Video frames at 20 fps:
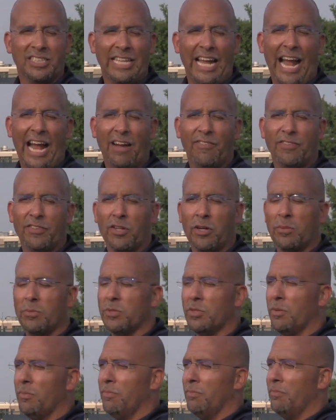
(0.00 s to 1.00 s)
a staff in
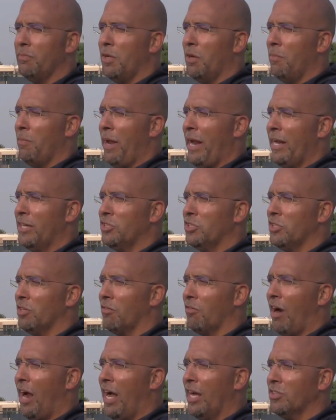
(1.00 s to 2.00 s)
terms of, you know, managing a
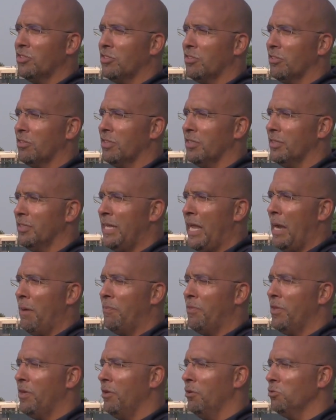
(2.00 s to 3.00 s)
roster and
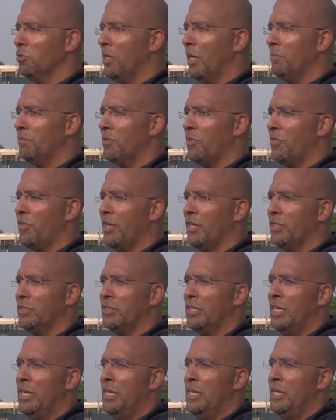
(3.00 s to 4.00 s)
depth and those types of
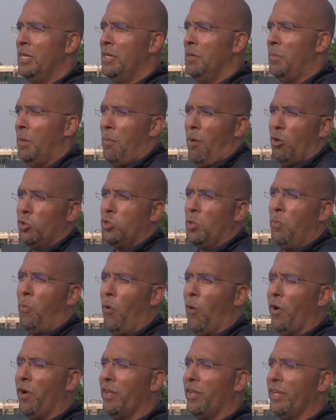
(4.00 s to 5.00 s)
things. But most
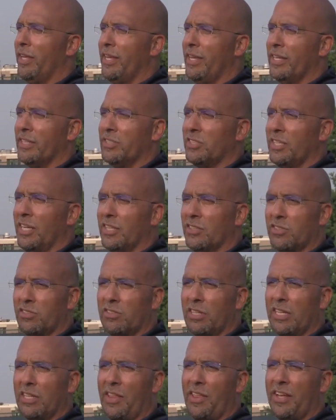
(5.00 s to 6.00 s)
importantly,
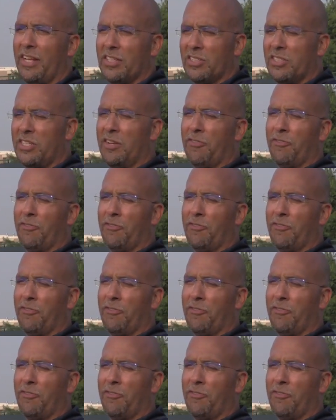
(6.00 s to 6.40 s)
it's